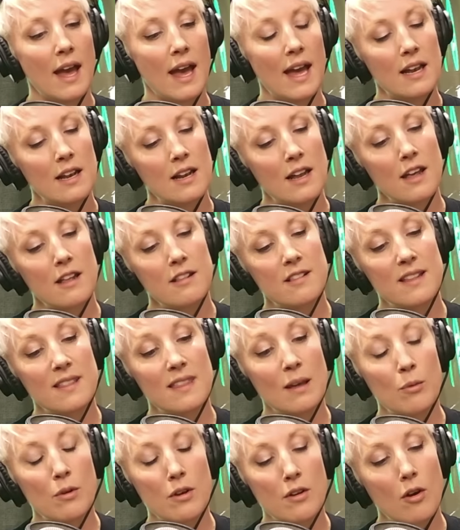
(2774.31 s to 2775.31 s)
And lastly,
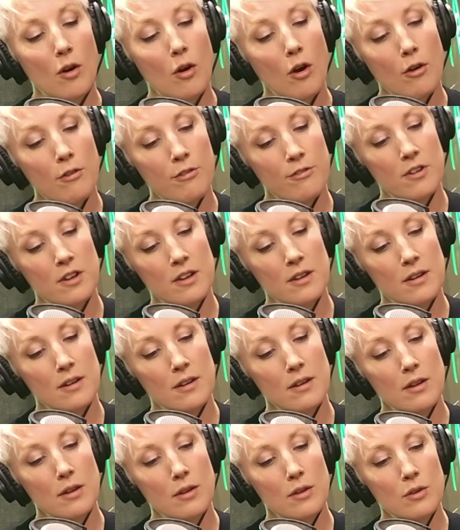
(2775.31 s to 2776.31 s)
they were
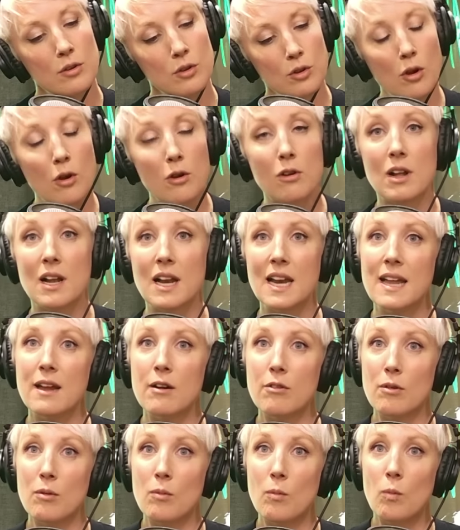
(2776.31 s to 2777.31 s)
often not
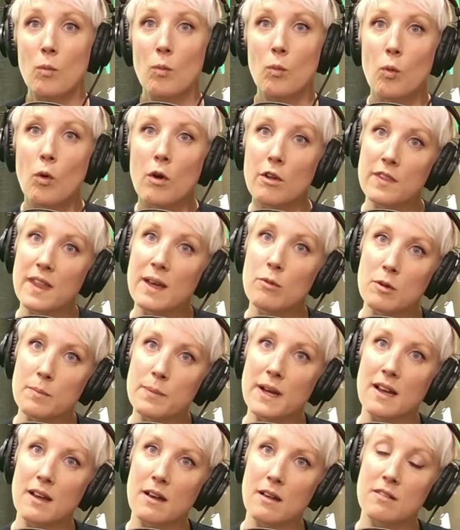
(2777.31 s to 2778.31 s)
clear on what they were
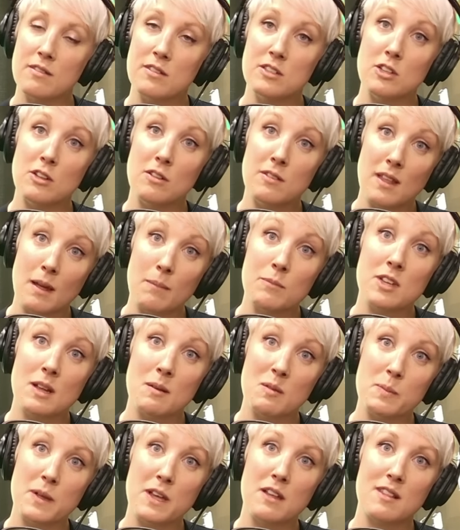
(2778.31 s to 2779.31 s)
being asked to do,
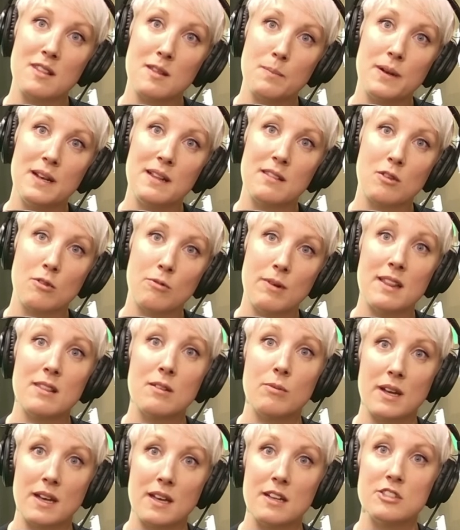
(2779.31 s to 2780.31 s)
sometimes because the political
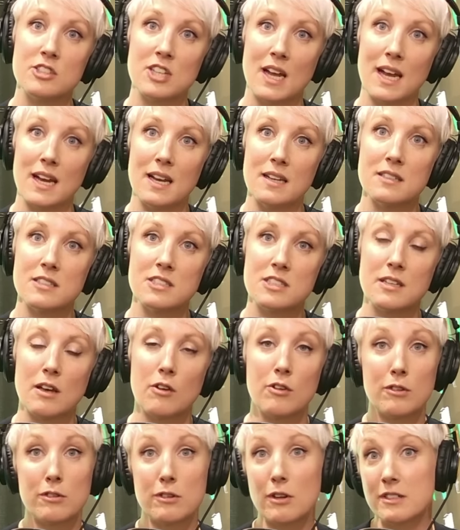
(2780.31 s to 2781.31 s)
rhetoric had changed.
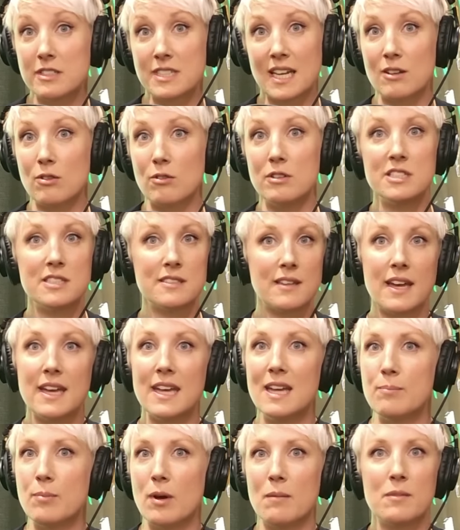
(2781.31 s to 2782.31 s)
On technologies like
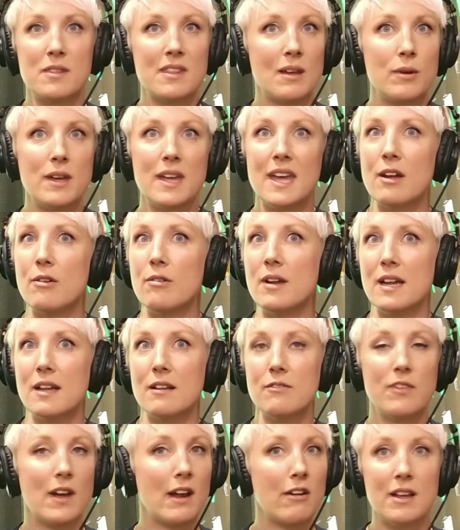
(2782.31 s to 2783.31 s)
heat pumps, they were
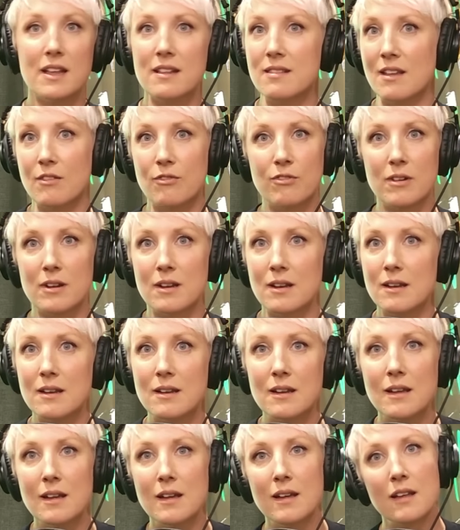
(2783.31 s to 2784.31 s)
hearing various
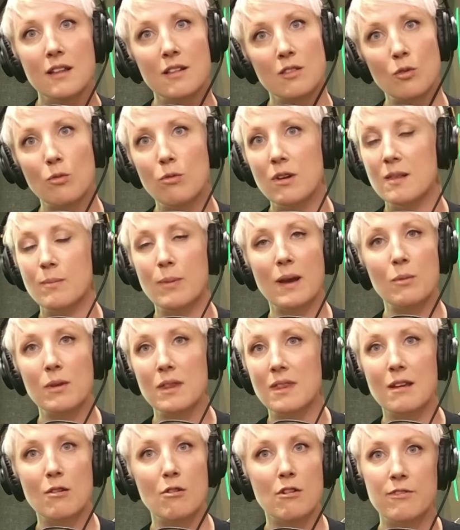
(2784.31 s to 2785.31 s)
different stories about
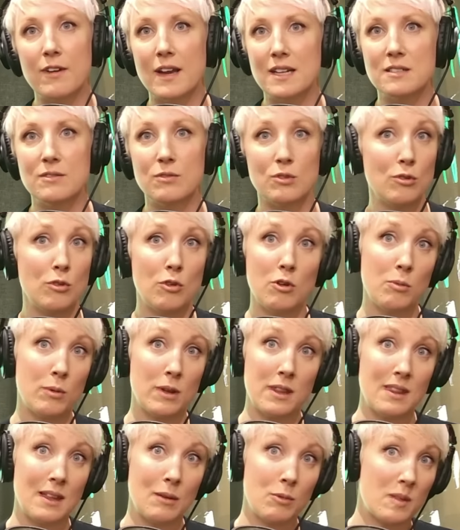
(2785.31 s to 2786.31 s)
whether they were effective or not, or
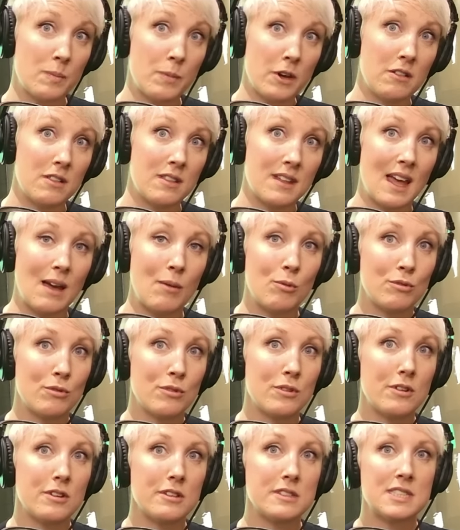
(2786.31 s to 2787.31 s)
whether they were supposed to get one
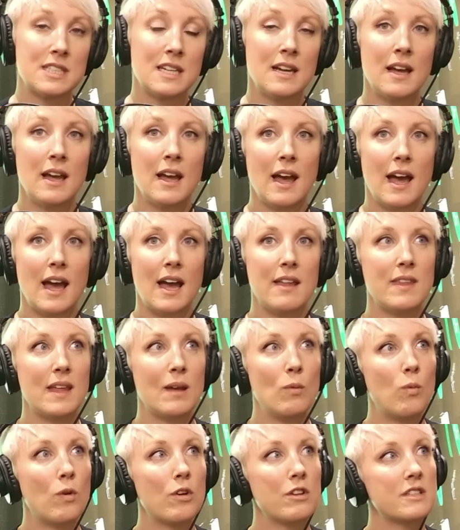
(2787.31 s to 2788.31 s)
or not. And
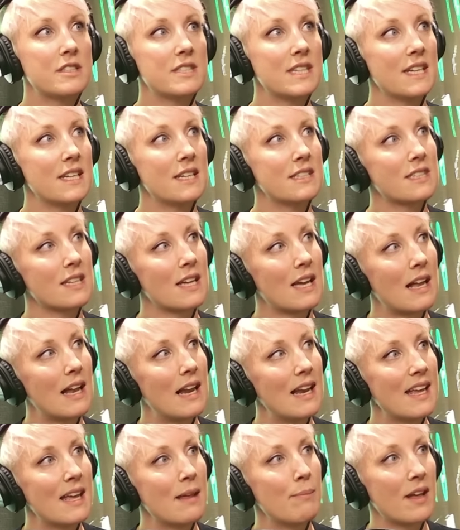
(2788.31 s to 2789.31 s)
they wanted
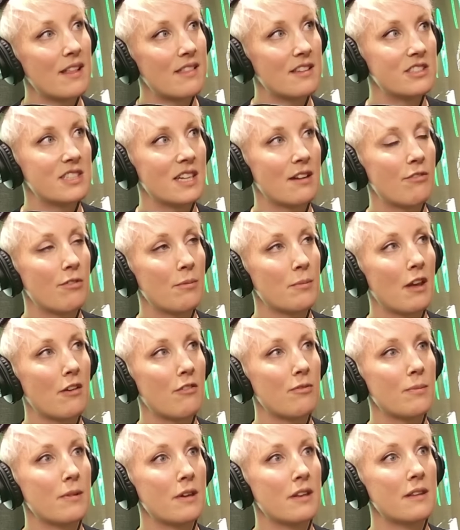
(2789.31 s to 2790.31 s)
clear messaging from
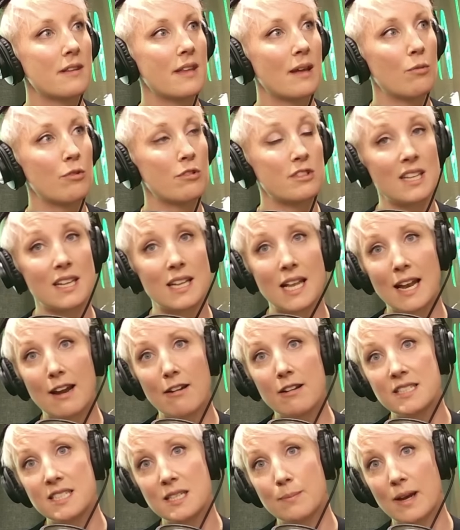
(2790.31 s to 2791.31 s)
government. They wanted
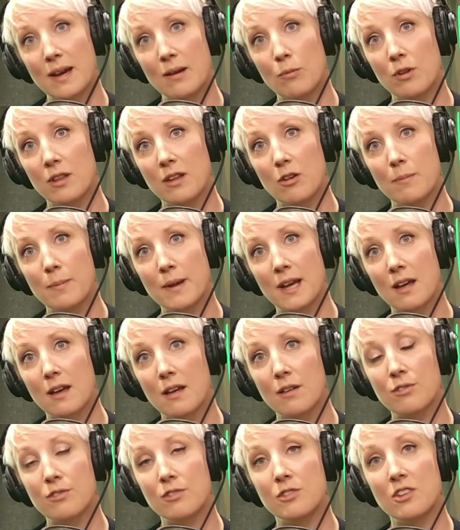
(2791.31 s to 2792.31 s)
clarity about what they were being
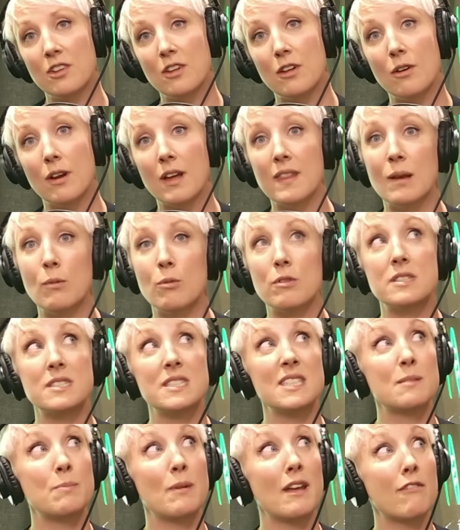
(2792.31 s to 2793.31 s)
asked to do, and they
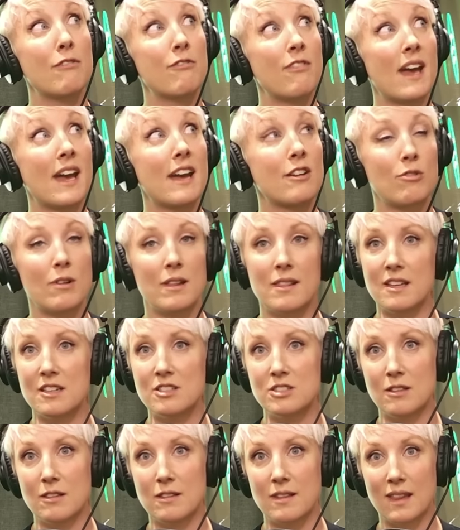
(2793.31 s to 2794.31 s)
wanted it to be a fair
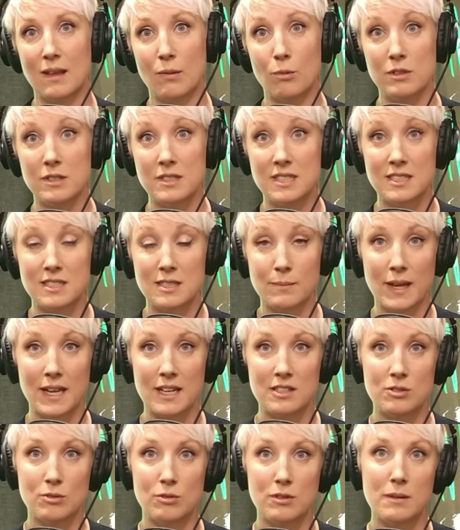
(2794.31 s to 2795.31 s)
transition. So they wanted to
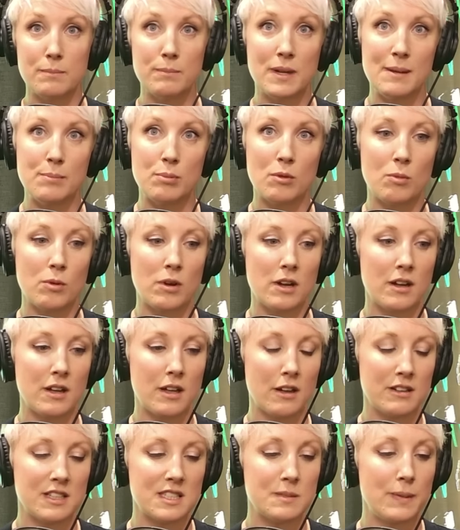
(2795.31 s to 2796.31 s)
make sure that people weren't
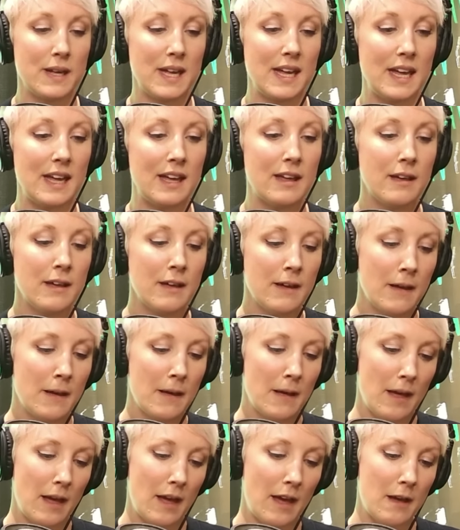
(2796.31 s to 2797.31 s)
going to be
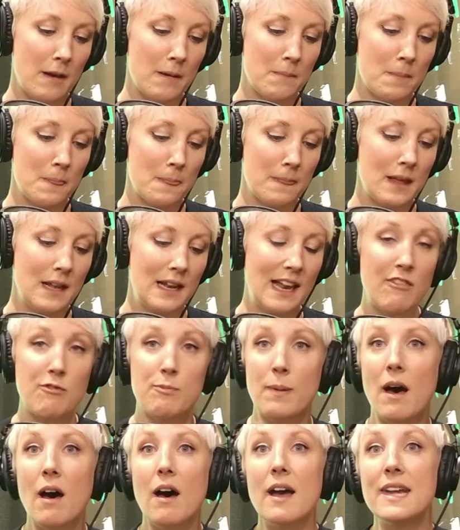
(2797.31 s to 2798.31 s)

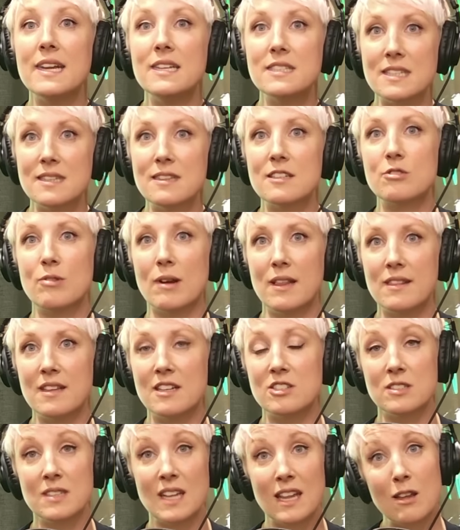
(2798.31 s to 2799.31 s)
left behind in the
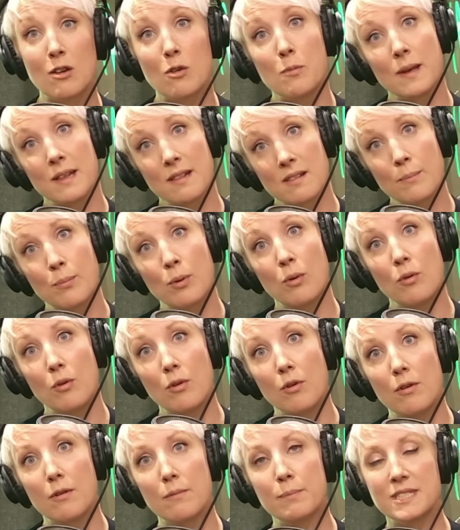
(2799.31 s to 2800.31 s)
transition, that there would be
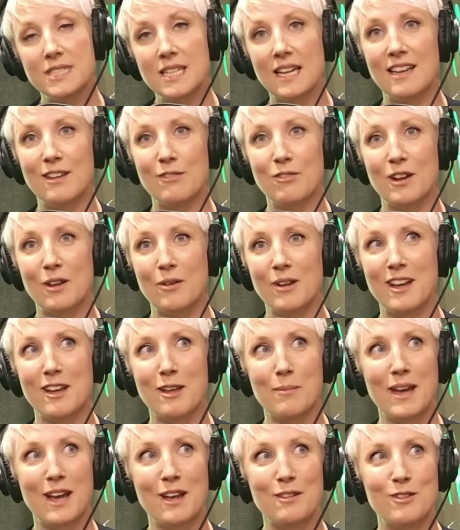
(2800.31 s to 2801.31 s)
support, particularly for
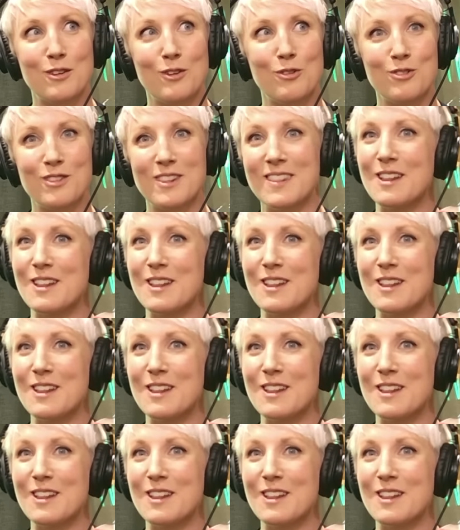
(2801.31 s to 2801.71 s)
low-income households.